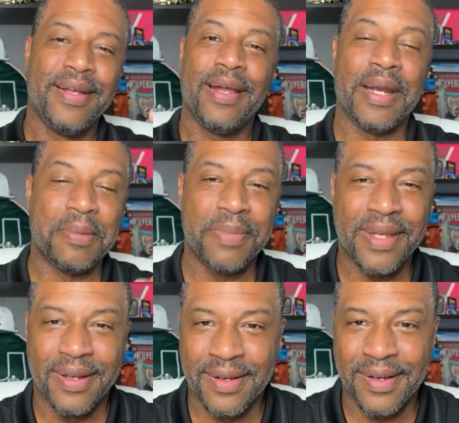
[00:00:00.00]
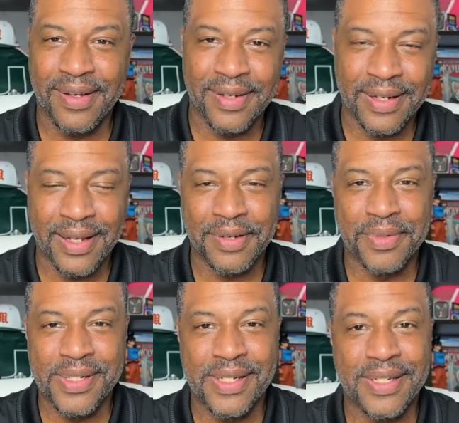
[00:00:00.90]
And I made a call that I had
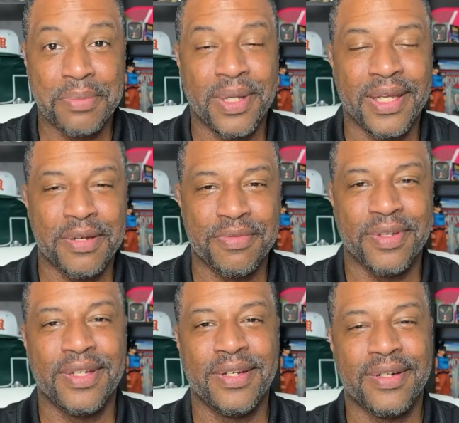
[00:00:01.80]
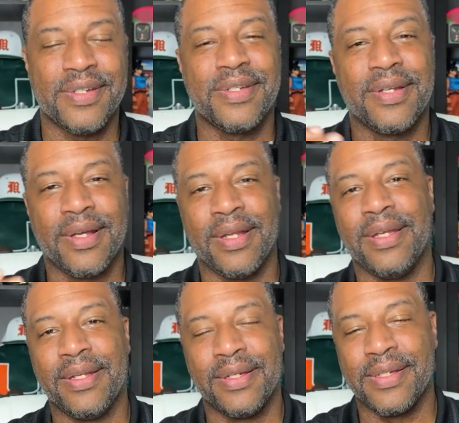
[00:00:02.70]
resisted making for years. I
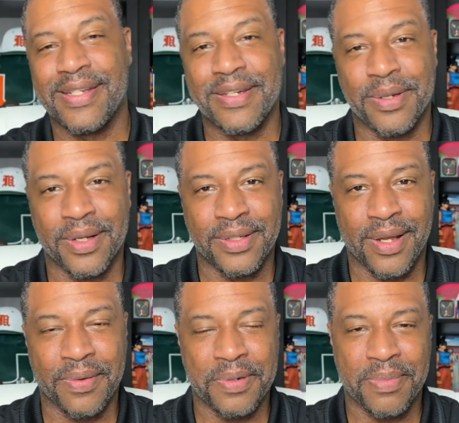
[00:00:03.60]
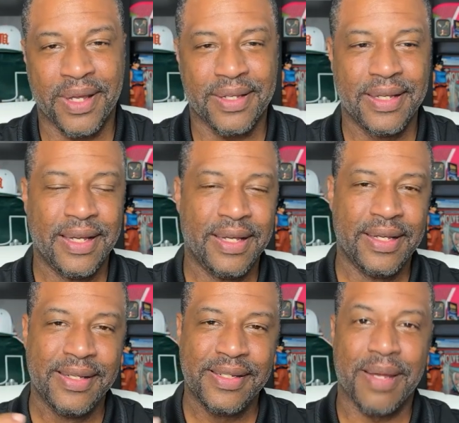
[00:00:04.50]
needed to sit down and talk with Mike.
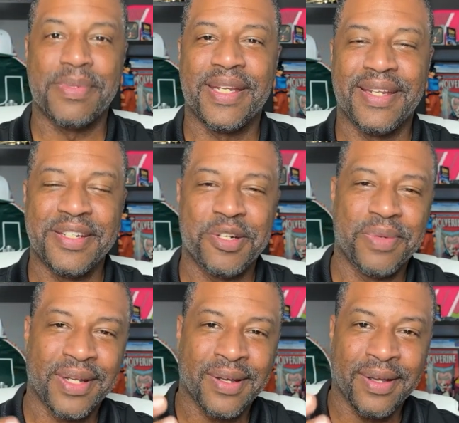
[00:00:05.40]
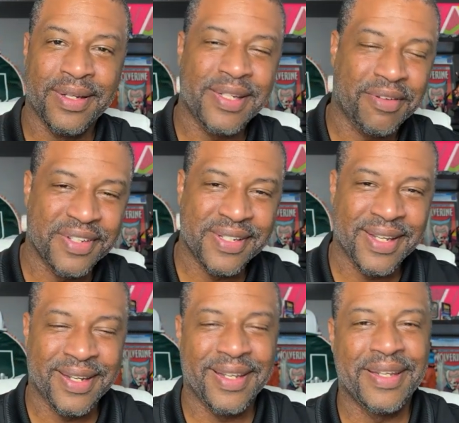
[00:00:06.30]
So I'm sitting in Jamaica in his office
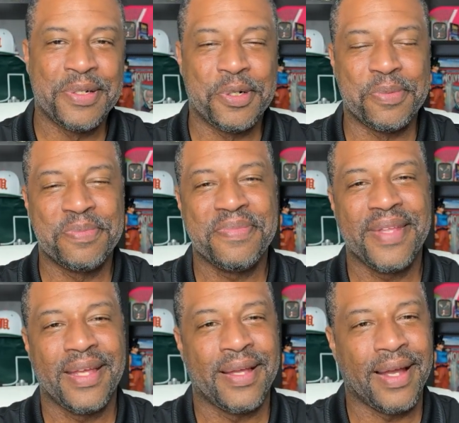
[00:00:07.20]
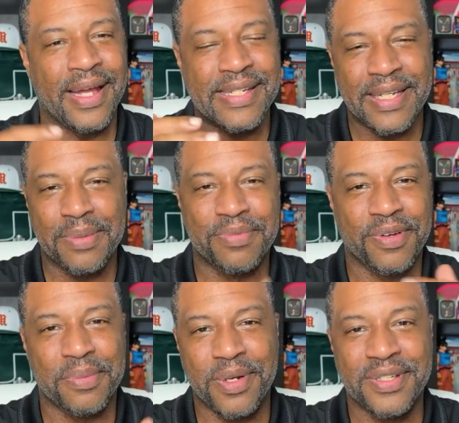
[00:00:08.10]
at the atrium, asking him
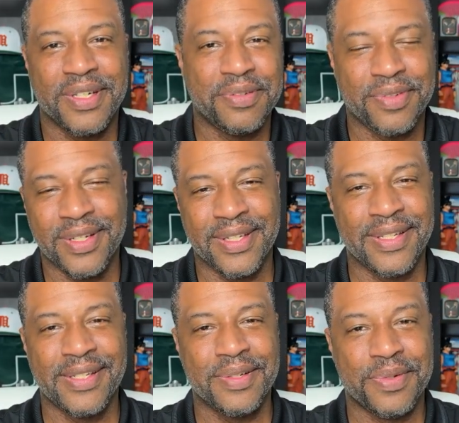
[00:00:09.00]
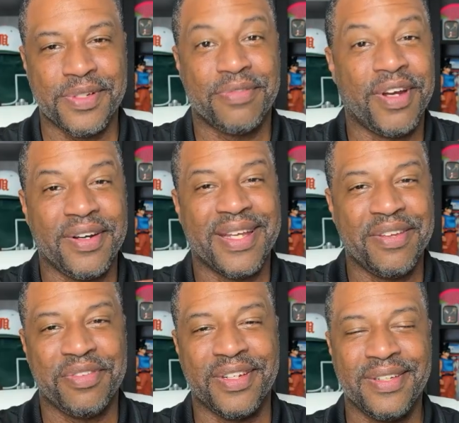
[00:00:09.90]
for a bunch of different things. He was very
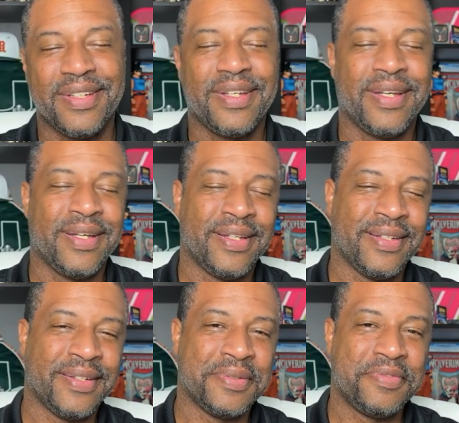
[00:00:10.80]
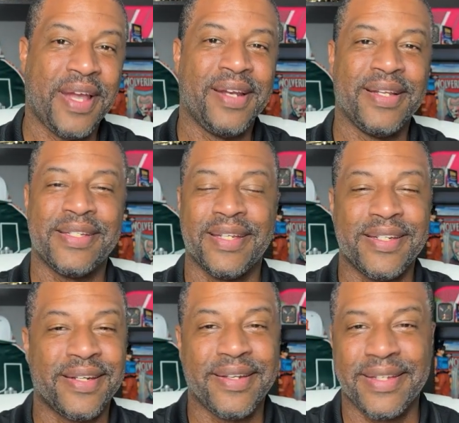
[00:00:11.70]
giving and finally said, "Is
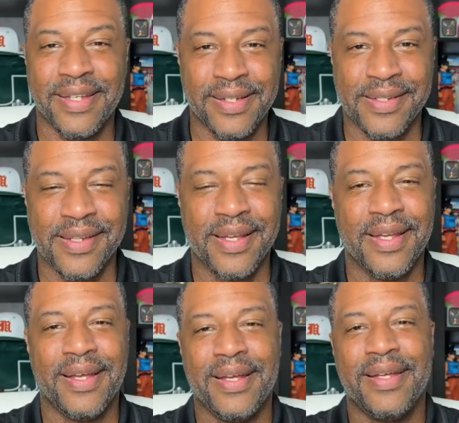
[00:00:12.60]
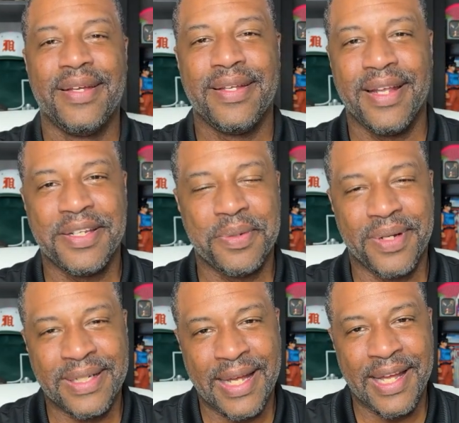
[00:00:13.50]
there anything else that you
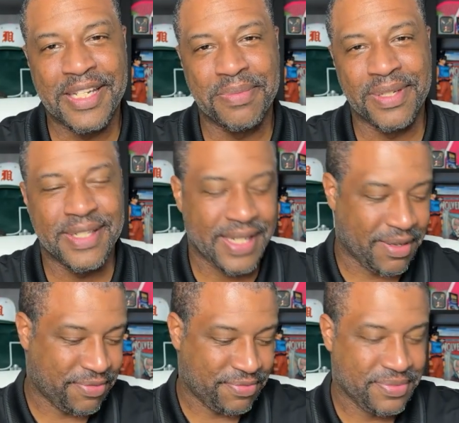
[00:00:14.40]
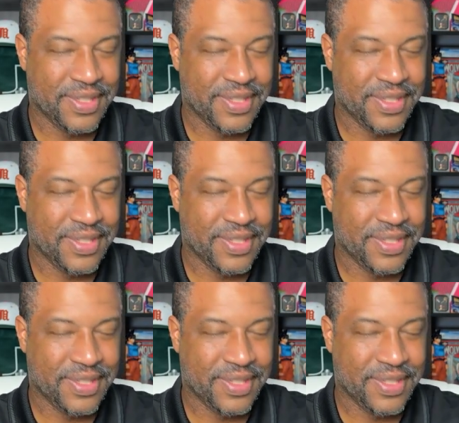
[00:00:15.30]
want to ask me?" So left,